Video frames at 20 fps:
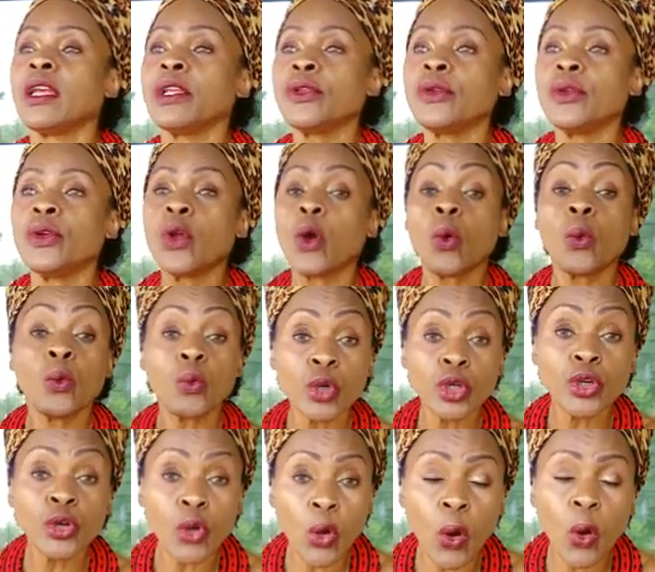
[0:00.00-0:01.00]
you know,
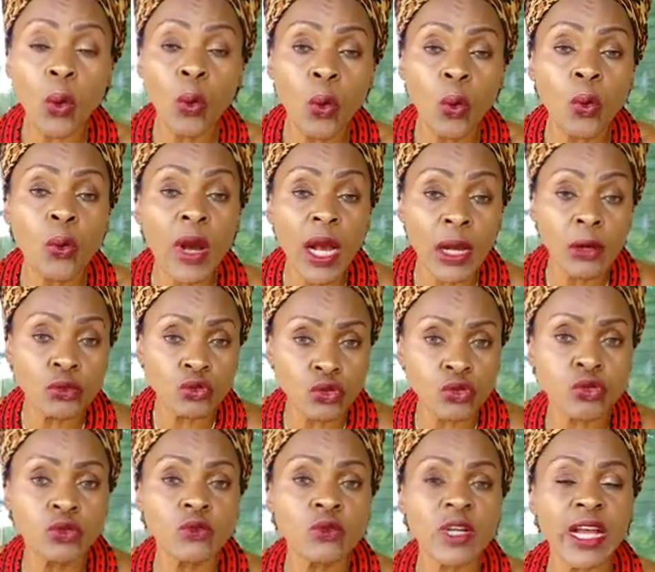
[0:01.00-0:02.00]
would know who our
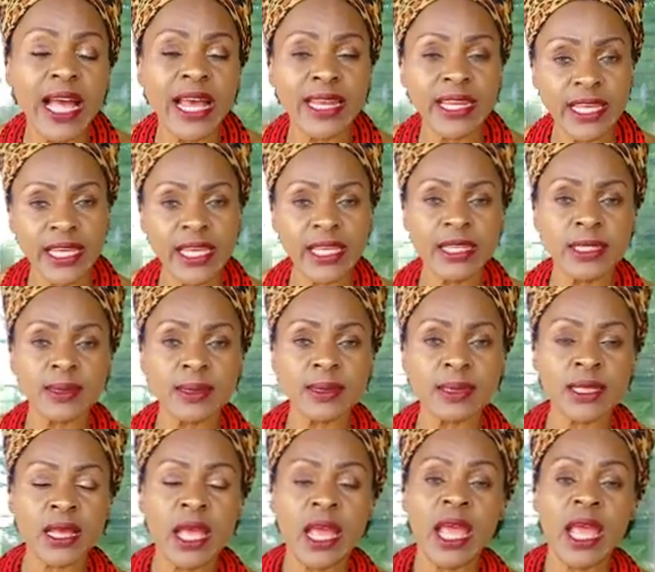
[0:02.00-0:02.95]
true God is.